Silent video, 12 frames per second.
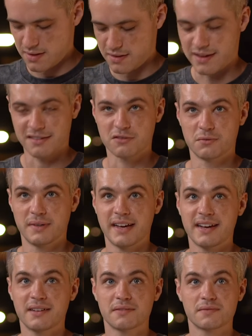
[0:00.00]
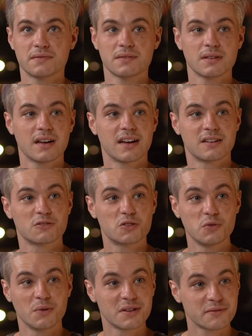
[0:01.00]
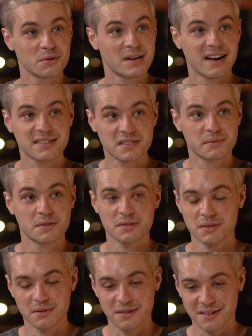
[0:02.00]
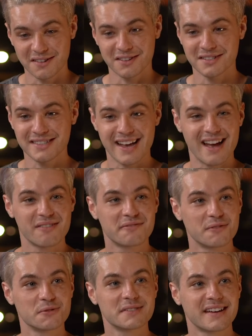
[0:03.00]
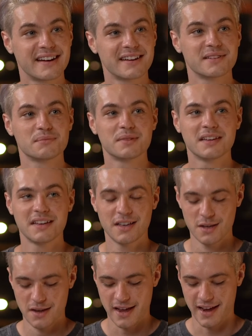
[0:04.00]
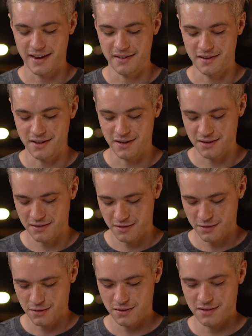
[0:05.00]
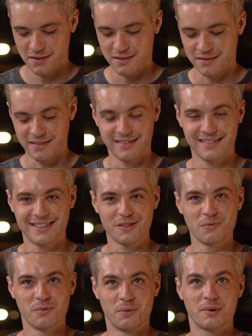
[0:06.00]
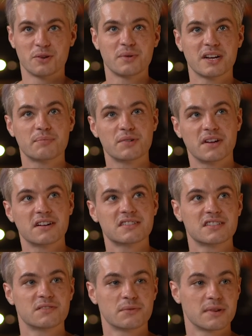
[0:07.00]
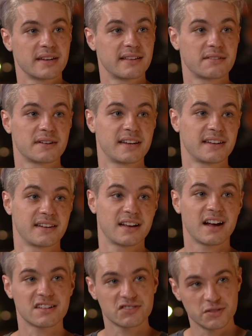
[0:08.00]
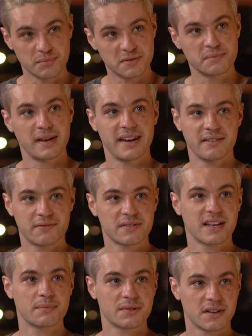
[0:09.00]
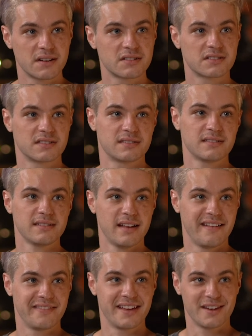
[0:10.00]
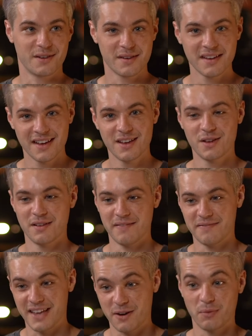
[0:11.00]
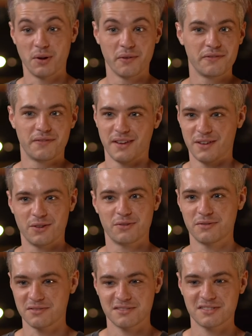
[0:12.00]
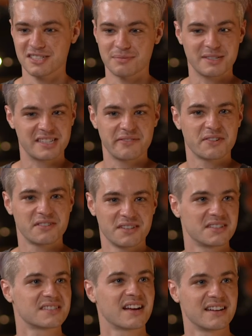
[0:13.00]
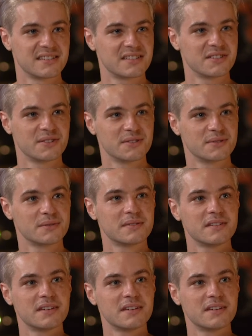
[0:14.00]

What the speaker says: Yeah, so we have 2 wonderful costumers who are on our staff full time, and when we're doing a production, we're either getting costumes made for that production, and then that will fit you, specifically designed to you.